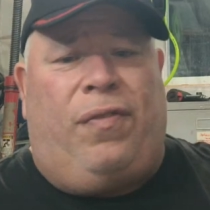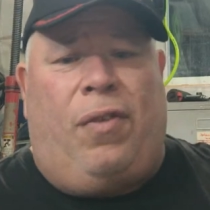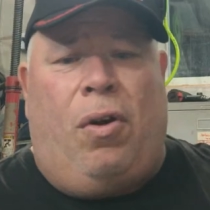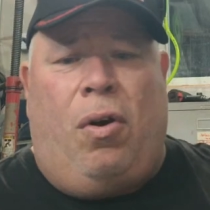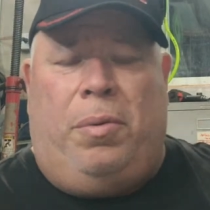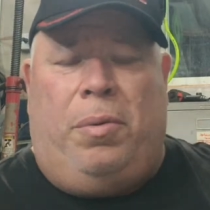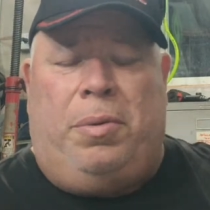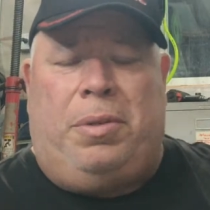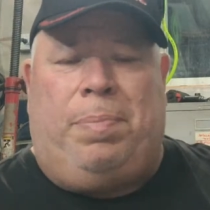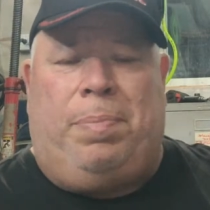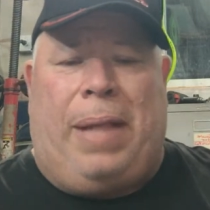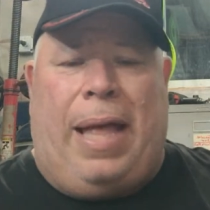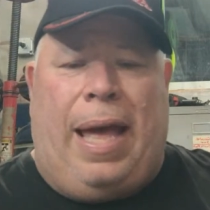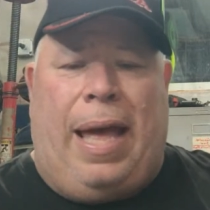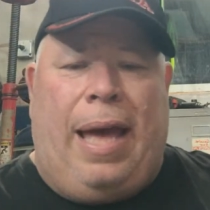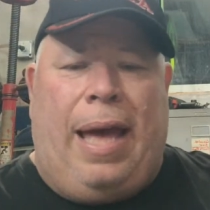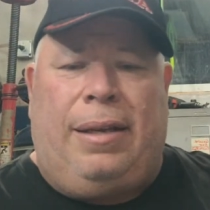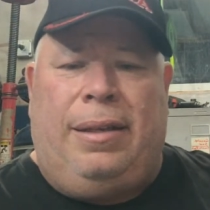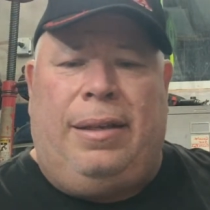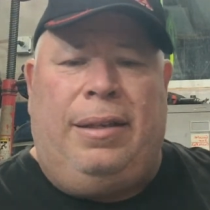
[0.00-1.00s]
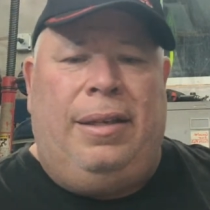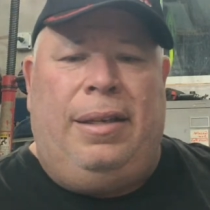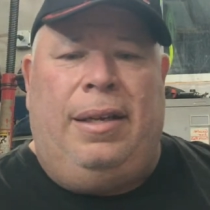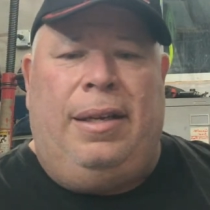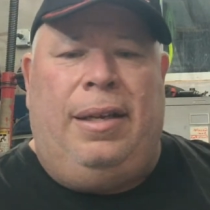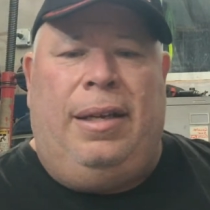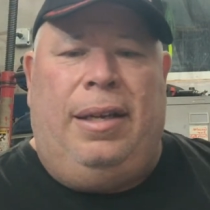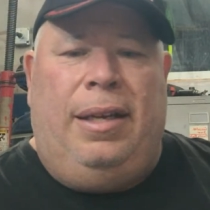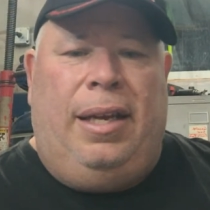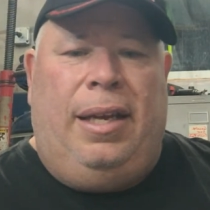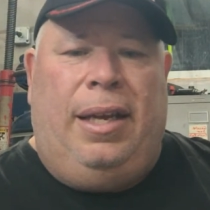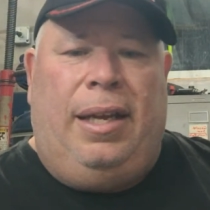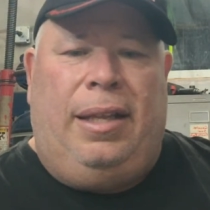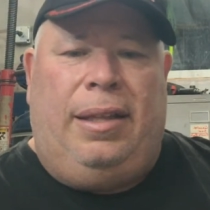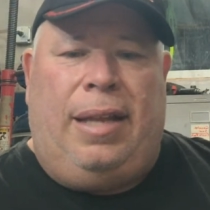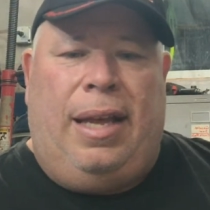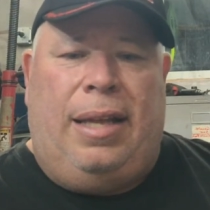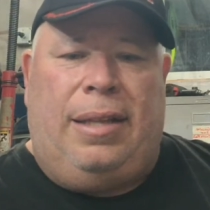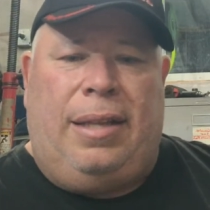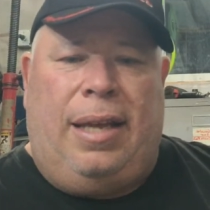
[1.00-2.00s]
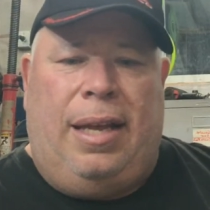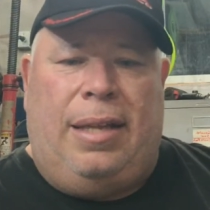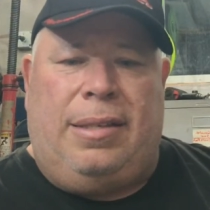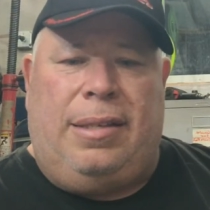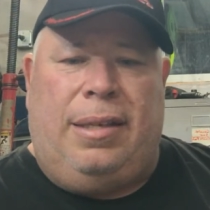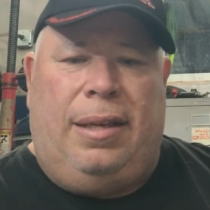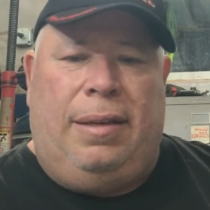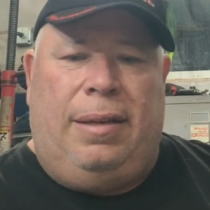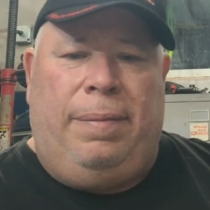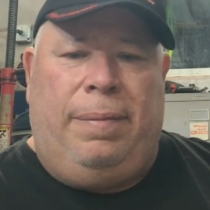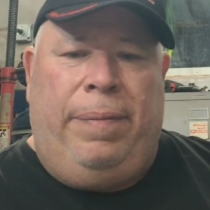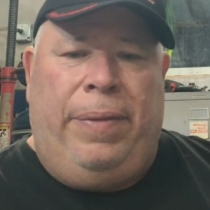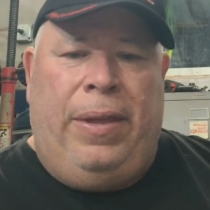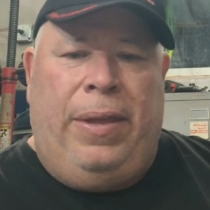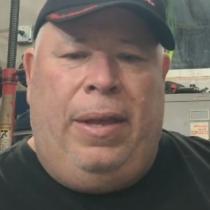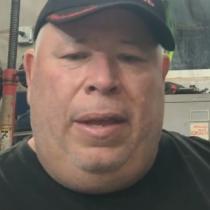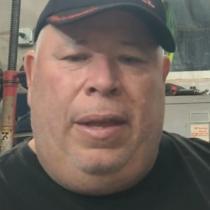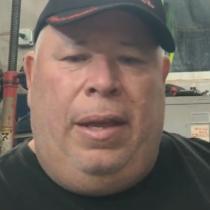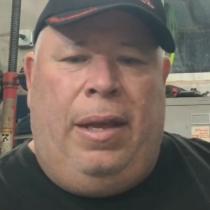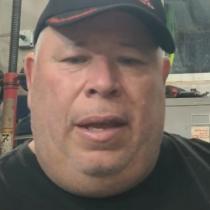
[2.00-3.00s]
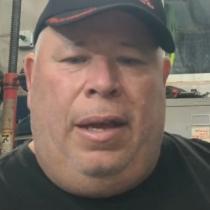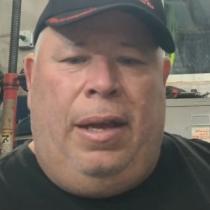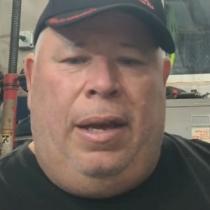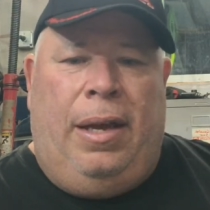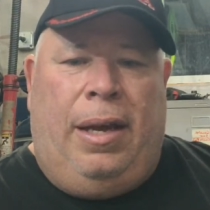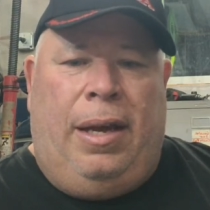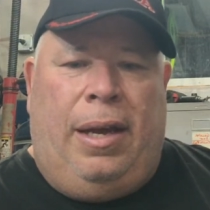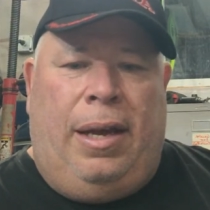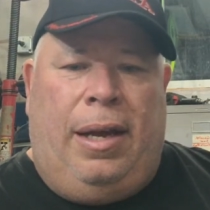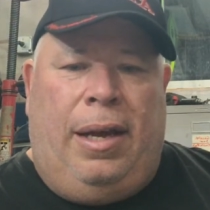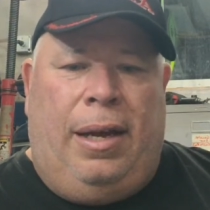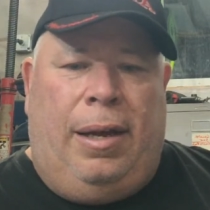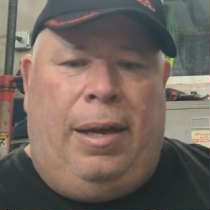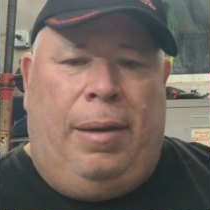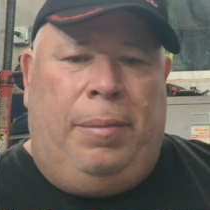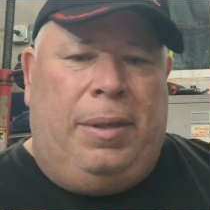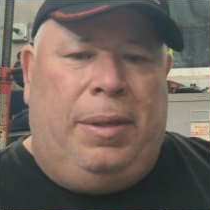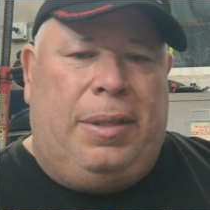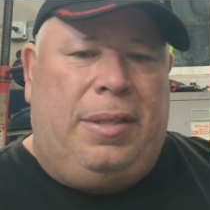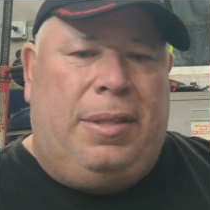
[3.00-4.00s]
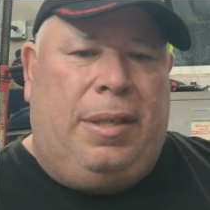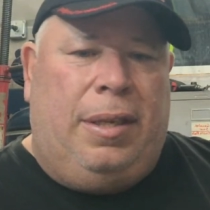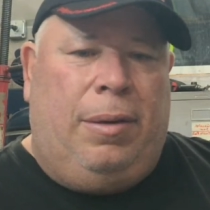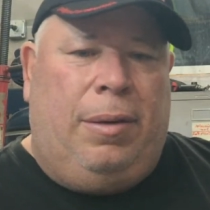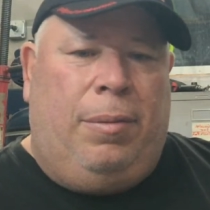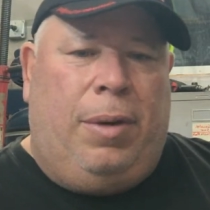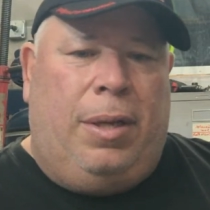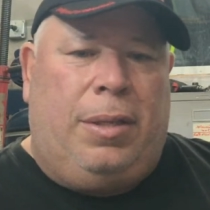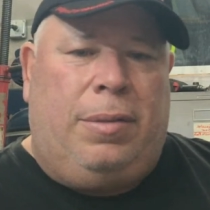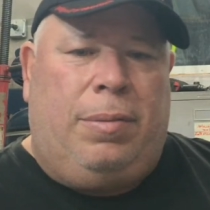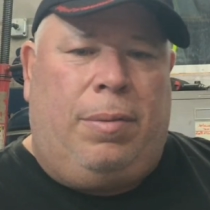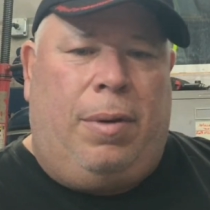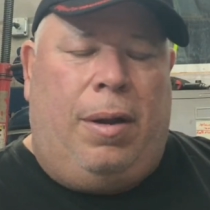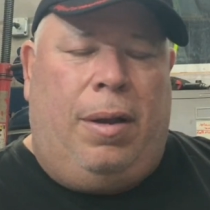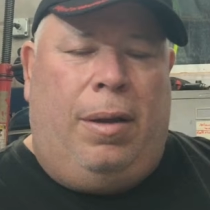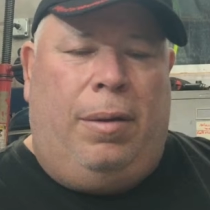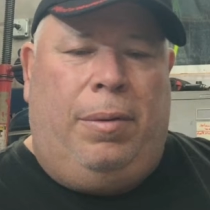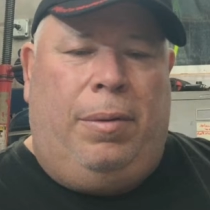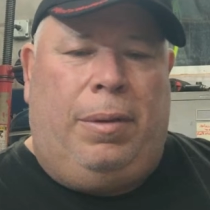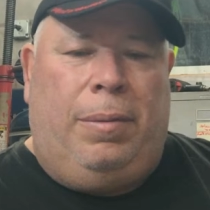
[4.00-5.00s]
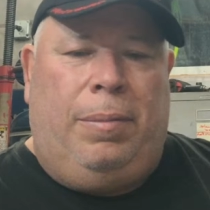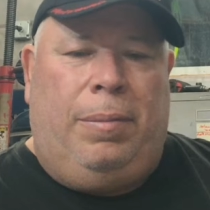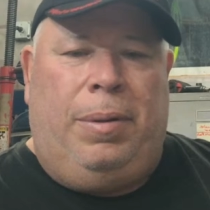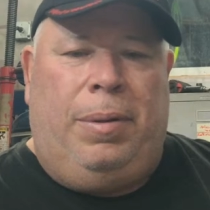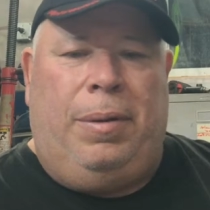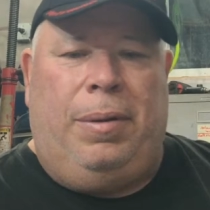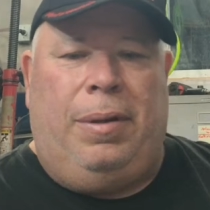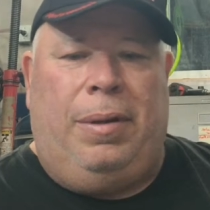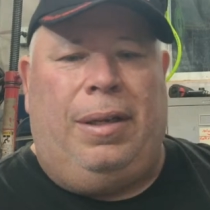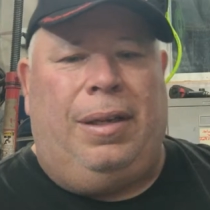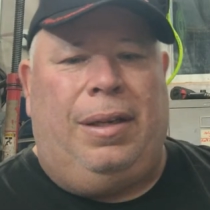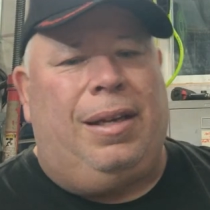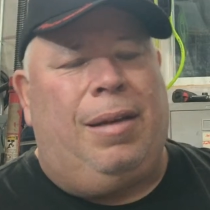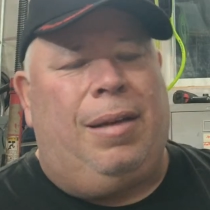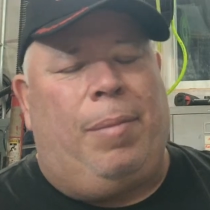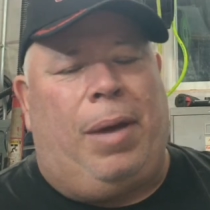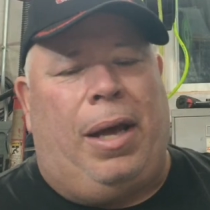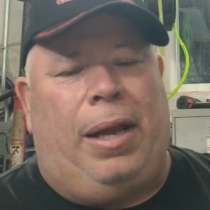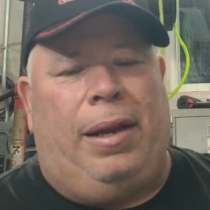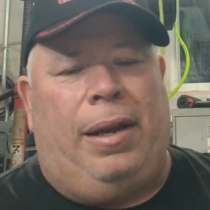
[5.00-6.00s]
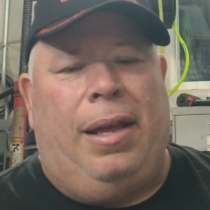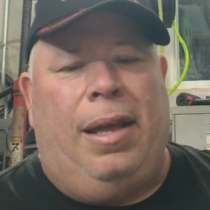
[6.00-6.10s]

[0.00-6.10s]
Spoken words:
It was black, and that's it. Let's see. What's wrong with... Come on.